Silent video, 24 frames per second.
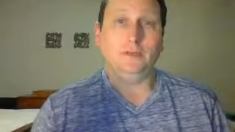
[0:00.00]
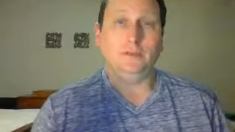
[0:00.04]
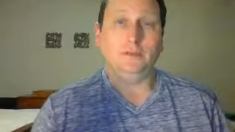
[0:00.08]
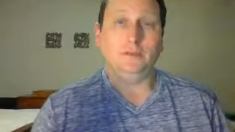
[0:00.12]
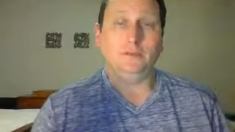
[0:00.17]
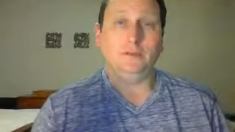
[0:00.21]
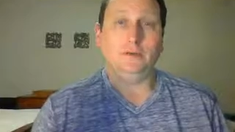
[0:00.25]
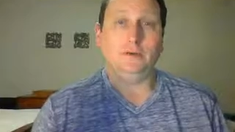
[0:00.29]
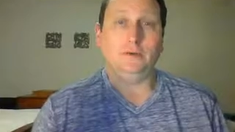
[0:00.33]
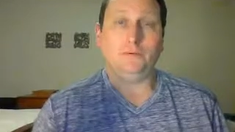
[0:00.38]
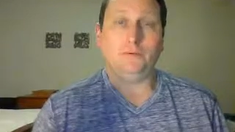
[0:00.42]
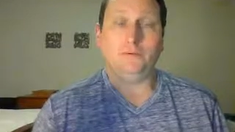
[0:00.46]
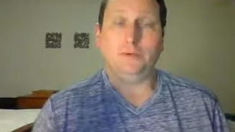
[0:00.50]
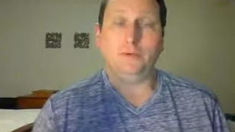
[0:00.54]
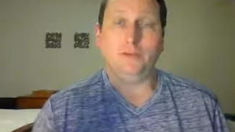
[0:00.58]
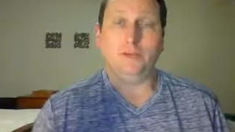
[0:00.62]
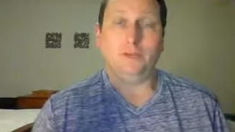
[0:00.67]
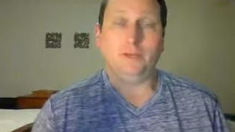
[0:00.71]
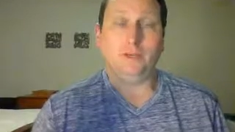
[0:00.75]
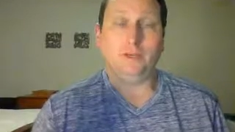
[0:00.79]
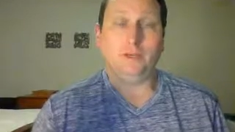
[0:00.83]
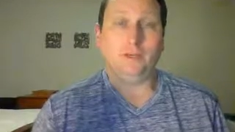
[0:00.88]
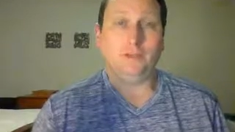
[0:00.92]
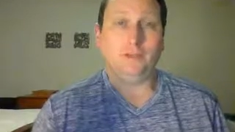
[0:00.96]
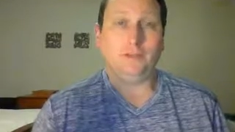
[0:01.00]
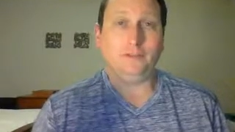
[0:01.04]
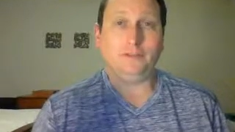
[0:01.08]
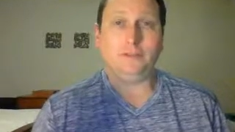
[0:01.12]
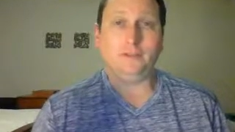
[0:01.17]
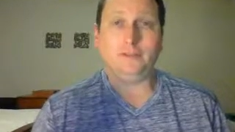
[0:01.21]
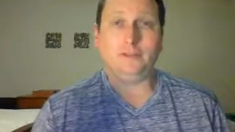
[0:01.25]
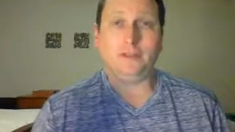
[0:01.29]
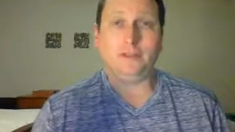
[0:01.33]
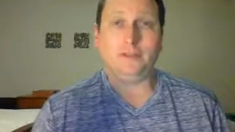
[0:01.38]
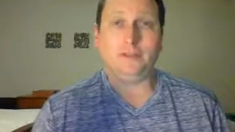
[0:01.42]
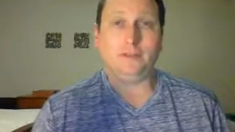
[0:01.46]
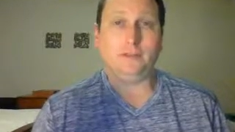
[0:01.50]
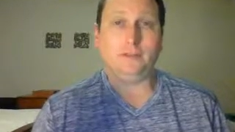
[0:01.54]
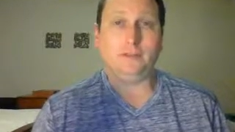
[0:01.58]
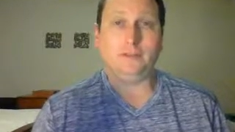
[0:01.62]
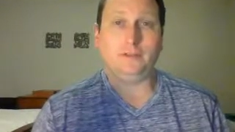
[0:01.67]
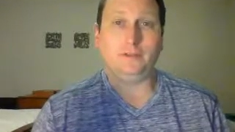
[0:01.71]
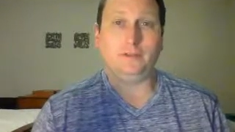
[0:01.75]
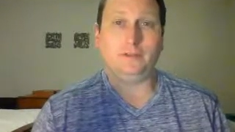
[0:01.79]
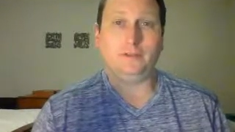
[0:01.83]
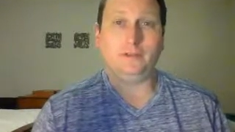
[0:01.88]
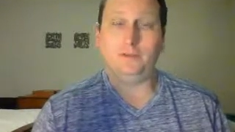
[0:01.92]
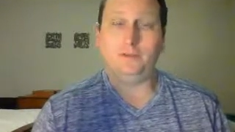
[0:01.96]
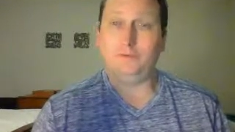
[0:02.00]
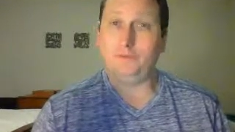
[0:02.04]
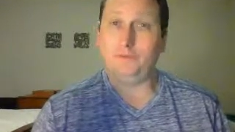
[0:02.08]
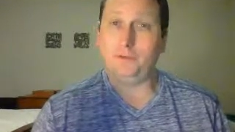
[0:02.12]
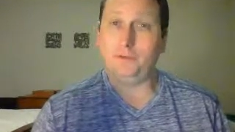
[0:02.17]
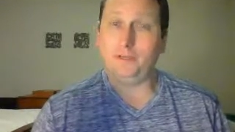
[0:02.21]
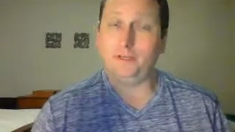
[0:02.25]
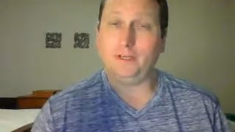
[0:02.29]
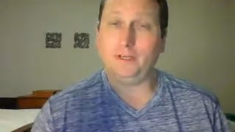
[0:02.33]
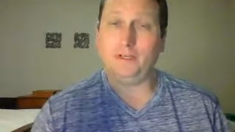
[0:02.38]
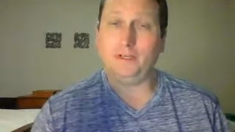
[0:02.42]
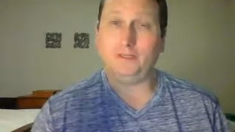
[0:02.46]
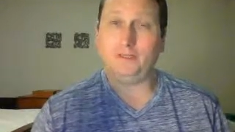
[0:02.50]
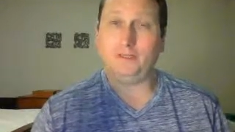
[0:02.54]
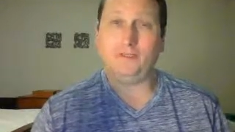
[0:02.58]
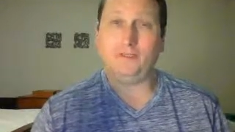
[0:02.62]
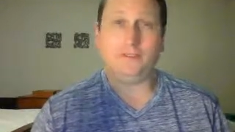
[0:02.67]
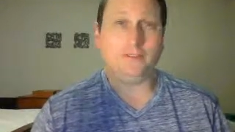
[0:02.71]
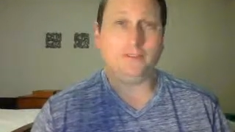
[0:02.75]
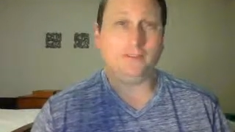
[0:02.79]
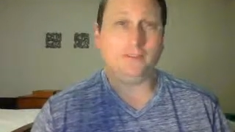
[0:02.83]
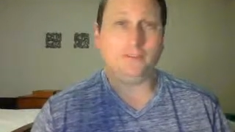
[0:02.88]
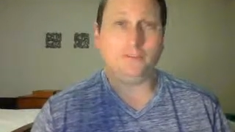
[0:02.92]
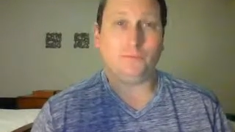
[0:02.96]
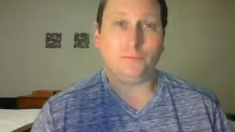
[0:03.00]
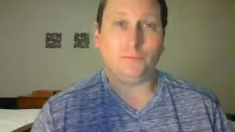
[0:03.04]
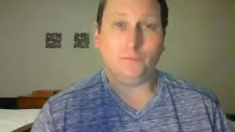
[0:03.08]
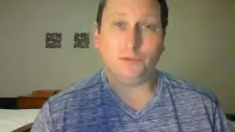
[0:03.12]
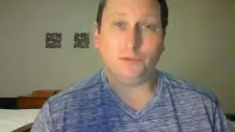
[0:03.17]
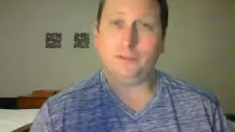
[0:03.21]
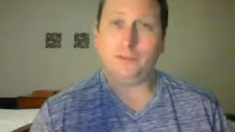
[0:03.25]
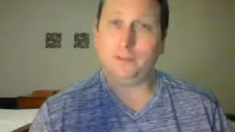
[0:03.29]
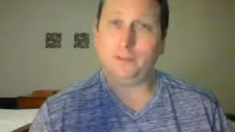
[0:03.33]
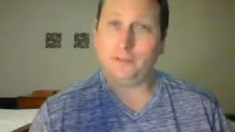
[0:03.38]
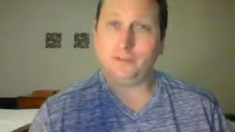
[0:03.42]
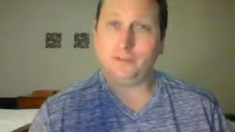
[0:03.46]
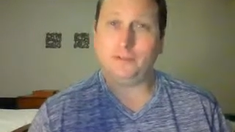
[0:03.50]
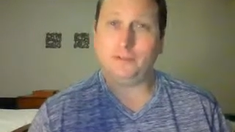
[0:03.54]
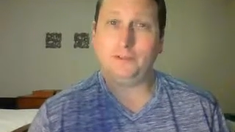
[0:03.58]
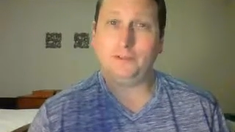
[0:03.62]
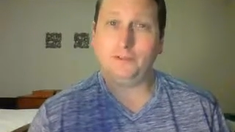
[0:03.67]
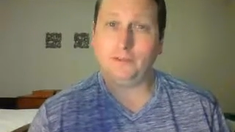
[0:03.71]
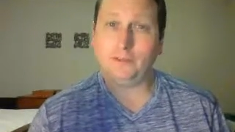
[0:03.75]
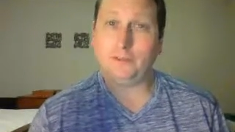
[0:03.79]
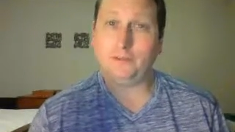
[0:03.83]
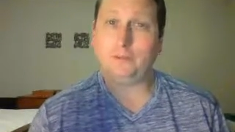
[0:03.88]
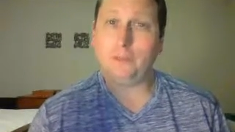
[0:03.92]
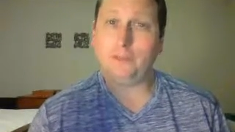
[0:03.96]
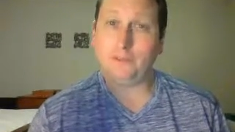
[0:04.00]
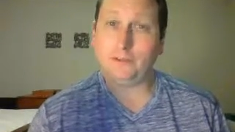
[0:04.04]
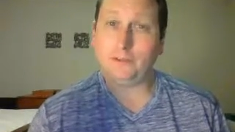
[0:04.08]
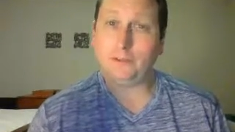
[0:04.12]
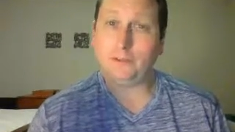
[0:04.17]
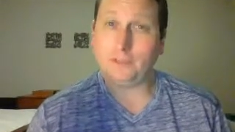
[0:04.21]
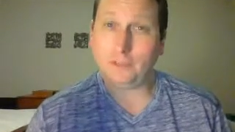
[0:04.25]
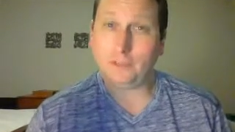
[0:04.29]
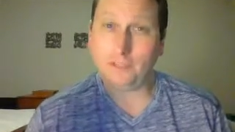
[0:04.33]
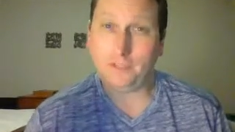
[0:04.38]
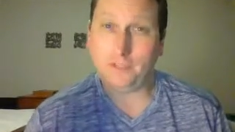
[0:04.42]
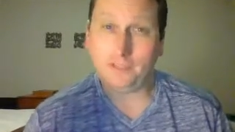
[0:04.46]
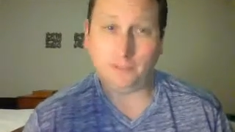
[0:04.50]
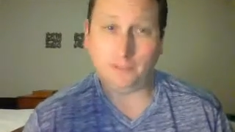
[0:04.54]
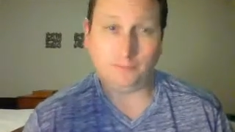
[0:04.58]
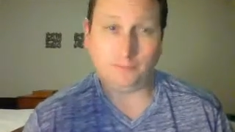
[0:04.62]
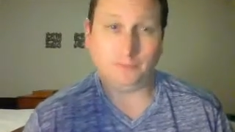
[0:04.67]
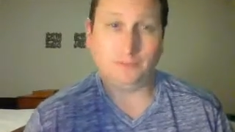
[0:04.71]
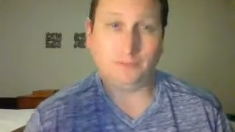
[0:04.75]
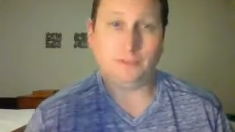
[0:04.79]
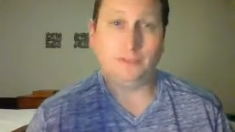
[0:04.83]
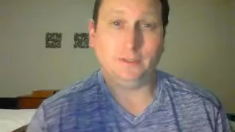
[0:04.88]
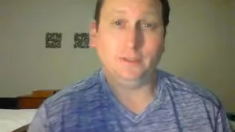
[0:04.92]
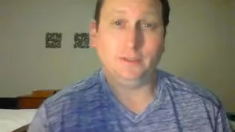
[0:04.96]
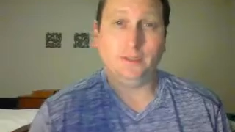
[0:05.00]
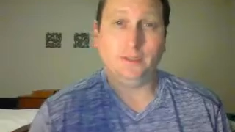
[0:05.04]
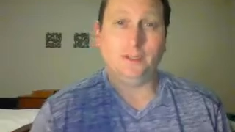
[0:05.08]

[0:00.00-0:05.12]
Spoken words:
when you get into it, you realize that they really don't live up to their claims.